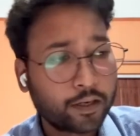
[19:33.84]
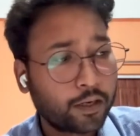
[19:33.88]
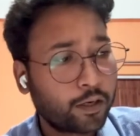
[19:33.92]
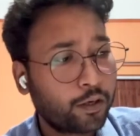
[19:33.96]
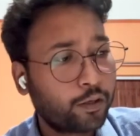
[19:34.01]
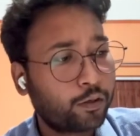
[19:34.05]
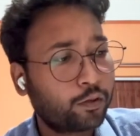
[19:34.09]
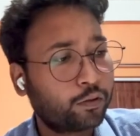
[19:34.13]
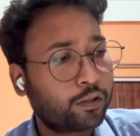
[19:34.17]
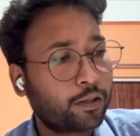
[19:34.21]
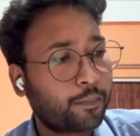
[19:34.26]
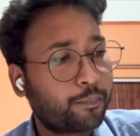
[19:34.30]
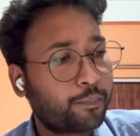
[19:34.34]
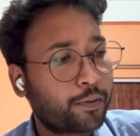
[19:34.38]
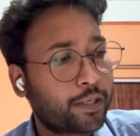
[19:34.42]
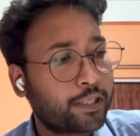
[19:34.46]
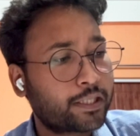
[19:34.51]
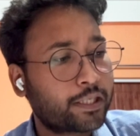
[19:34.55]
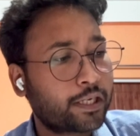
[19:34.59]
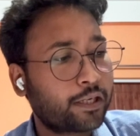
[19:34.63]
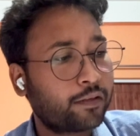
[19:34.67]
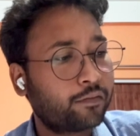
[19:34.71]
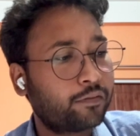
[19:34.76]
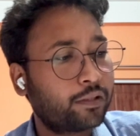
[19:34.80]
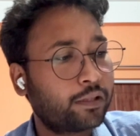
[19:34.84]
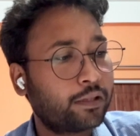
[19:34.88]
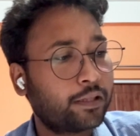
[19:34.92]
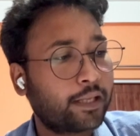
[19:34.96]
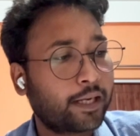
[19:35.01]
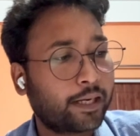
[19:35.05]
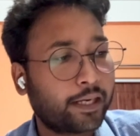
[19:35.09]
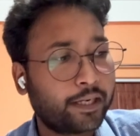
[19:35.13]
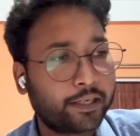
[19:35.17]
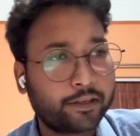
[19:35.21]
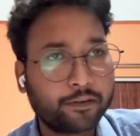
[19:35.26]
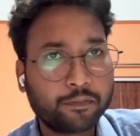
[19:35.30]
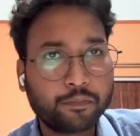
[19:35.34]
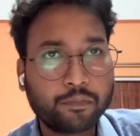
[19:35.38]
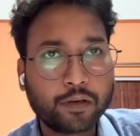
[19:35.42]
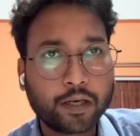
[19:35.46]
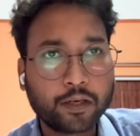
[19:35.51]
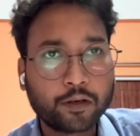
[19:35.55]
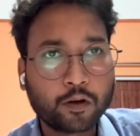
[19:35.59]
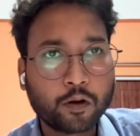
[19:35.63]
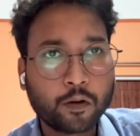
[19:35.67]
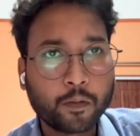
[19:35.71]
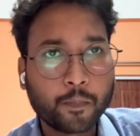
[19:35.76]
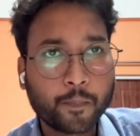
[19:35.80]
to the patient with negative
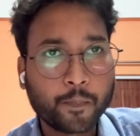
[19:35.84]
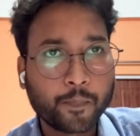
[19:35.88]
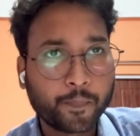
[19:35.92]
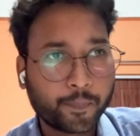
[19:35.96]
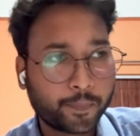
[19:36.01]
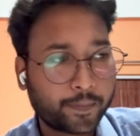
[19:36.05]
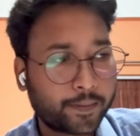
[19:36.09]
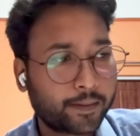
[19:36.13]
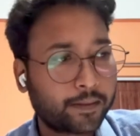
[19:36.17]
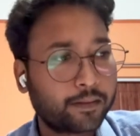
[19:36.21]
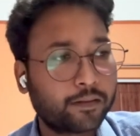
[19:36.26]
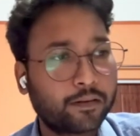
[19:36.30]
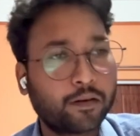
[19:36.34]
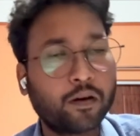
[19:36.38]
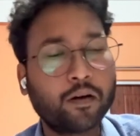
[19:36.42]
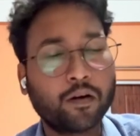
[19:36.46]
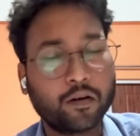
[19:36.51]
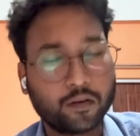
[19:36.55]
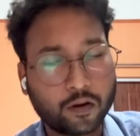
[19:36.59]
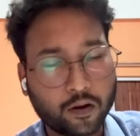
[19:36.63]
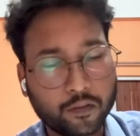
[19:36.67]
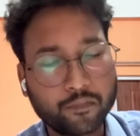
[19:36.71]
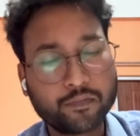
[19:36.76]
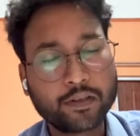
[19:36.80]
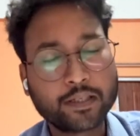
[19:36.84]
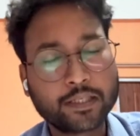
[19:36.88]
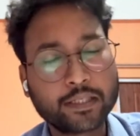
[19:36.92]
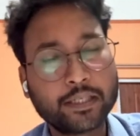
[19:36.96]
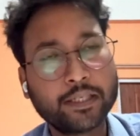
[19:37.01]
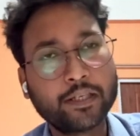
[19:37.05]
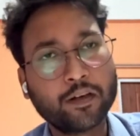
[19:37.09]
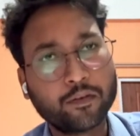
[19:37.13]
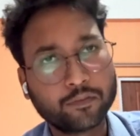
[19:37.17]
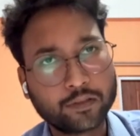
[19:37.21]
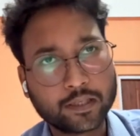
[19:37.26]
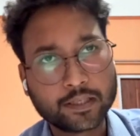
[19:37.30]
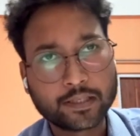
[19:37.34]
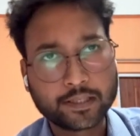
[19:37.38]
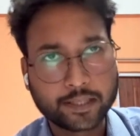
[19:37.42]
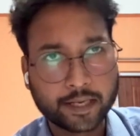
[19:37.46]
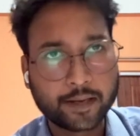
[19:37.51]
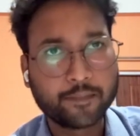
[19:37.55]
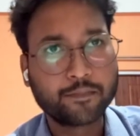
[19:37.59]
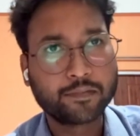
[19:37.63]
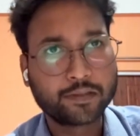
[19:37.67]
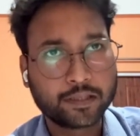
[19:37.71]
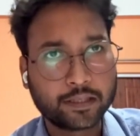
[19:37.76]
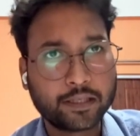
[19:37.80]
blood group. Obviously, of the
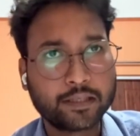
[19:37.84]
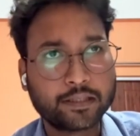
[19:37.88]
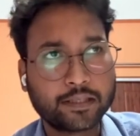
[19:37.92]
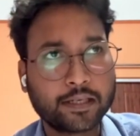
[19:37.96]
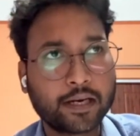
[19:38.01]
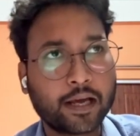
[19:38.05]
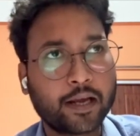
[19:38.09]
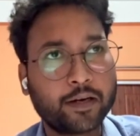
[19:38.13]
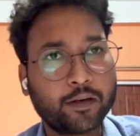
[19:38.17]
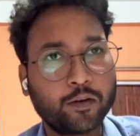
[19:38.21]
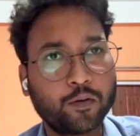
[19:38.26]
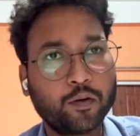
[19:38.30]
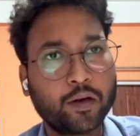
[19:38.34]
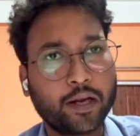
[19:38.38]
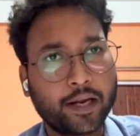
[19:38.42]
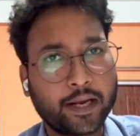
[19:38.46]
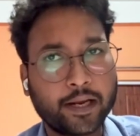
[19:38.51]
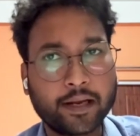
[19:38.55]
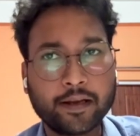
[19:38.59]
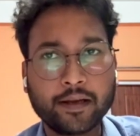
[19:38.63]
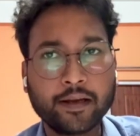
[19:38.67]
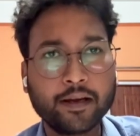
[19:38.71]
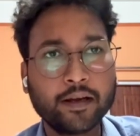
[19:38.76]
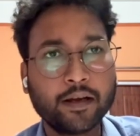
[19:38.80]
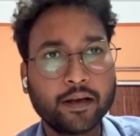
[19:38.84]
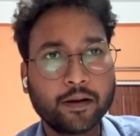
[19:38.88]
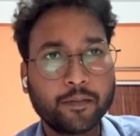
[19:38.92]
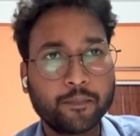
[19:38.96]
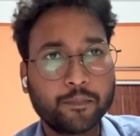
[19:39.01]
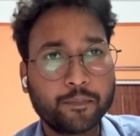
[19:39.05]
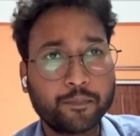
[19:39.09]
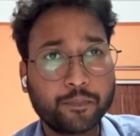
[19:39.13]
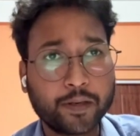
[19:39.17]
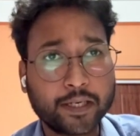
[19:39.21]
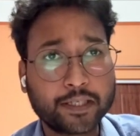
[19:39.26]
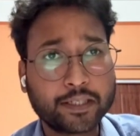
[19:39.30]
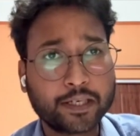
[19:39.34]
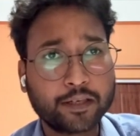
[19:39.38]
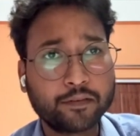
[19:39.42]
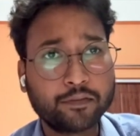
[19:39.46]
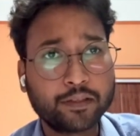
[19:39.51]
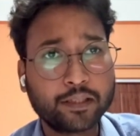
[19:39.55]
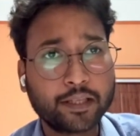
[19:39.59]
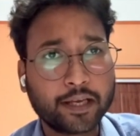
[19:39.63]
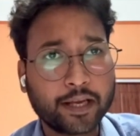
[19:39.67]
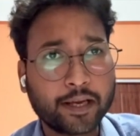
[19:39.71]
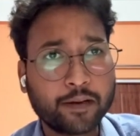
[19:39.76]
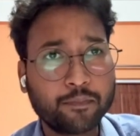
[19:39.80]
same scenario, a patient
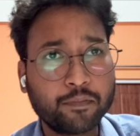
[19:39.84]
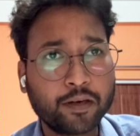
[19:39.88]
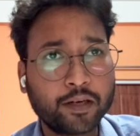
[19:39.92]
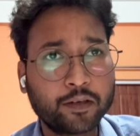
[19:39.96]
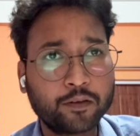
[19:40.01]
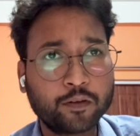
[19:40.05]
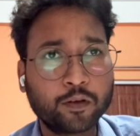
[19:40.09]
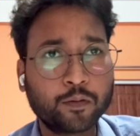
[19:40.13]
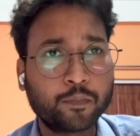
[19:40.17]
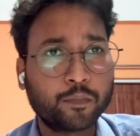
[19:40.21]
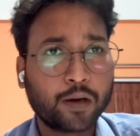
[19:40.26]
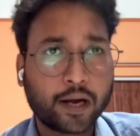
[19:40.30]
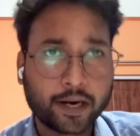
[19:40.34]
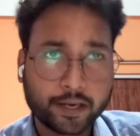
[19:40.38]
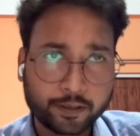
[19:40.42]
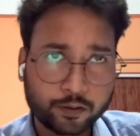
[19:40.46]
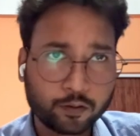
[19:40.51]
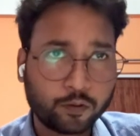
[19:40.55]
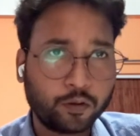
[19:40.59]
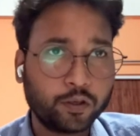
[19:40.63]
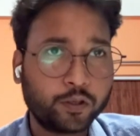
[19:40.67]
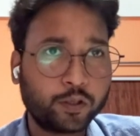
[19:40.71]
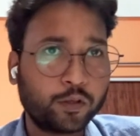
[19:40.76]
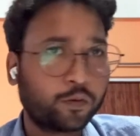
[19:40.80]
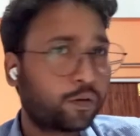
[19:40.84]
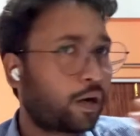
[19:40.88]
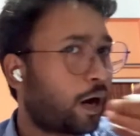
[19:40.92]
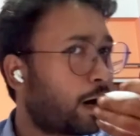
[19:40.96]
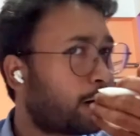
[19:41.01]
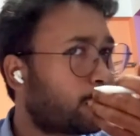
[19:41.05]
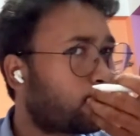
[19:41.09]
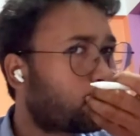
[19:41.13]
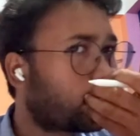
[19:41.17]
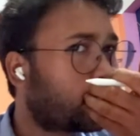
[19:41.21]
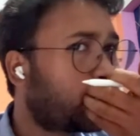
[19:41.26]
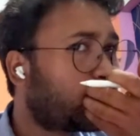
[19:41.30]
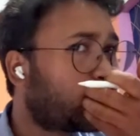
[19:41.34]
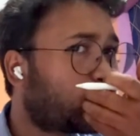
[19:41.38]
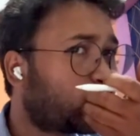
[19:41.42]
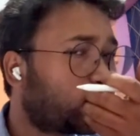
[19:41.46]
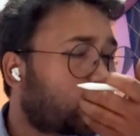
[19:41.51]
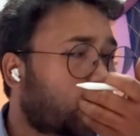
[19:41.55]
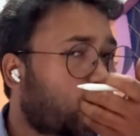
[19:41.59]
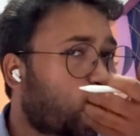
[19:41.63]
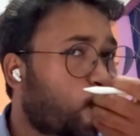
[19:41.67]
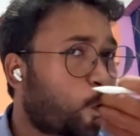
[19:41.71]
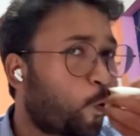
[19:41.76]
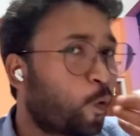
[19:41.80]
with A blood group, I told you, can't donate to
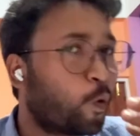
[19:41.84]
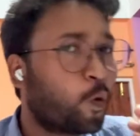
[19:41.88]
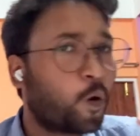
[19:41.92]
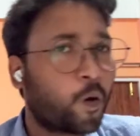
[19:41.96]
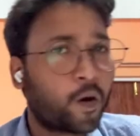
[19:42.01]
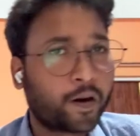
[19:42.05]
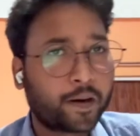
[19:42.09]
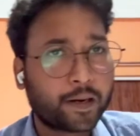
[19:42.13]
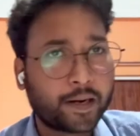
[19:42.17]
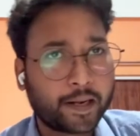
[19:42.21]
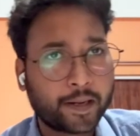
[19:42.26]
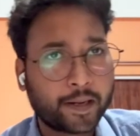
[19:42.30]
the O or